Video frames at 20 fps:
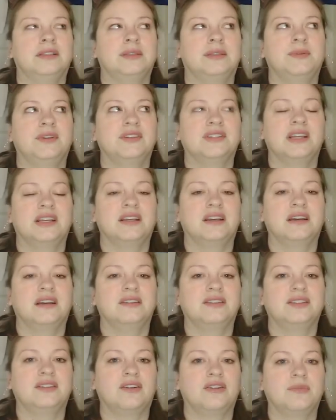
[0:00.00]
smells like a
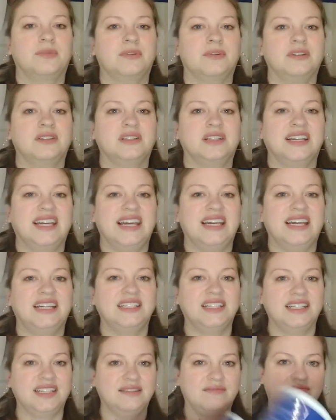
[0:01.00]
Starburst
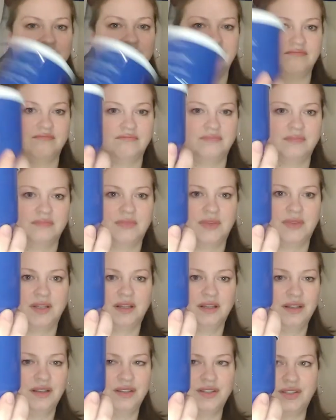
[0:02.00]
candy.
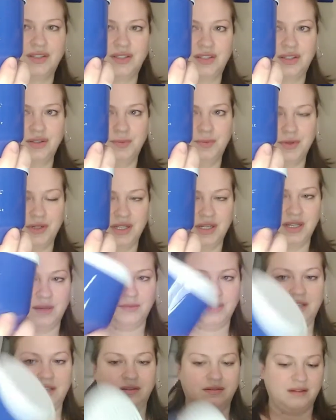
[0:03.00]
Super
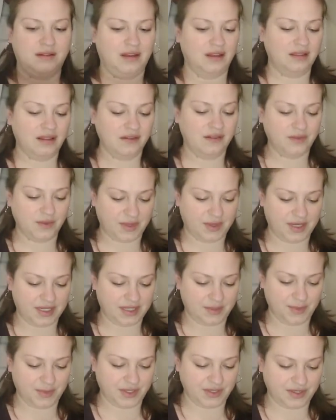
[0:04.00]
yummy. I love the way
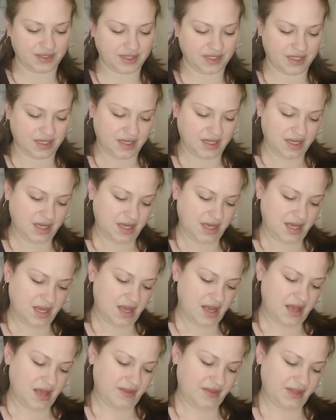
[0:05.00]
it smells.
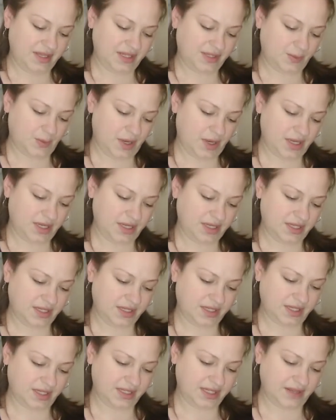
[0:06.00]
And this
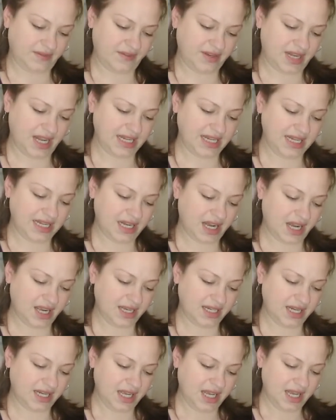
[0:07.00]
was
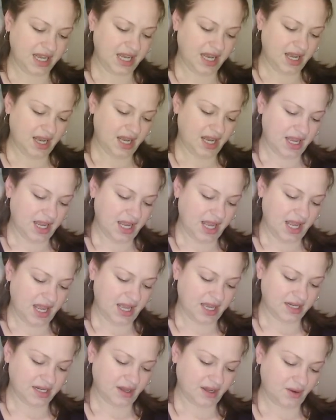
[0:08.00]
$7.99.
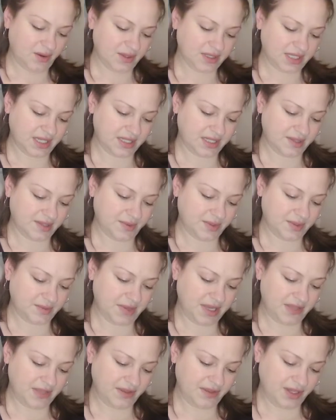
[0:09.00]
And oh, it says it was
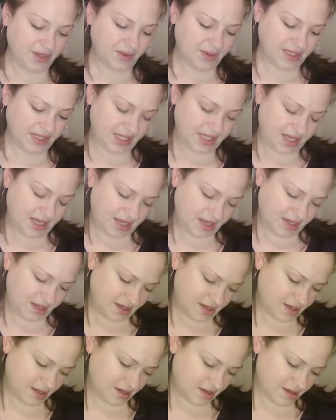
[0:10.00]
made in the USA.